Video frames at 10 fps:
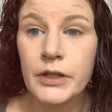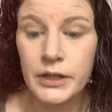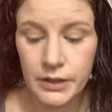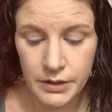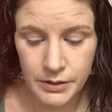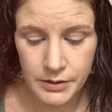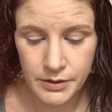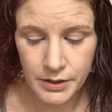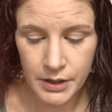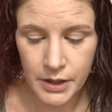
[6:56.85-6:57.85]
It
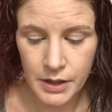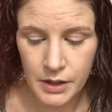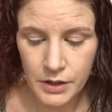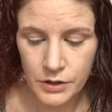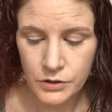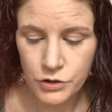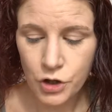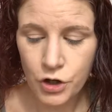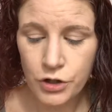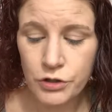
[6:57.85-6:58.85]
is
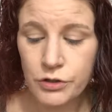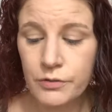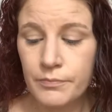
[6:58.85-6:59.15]
Tarte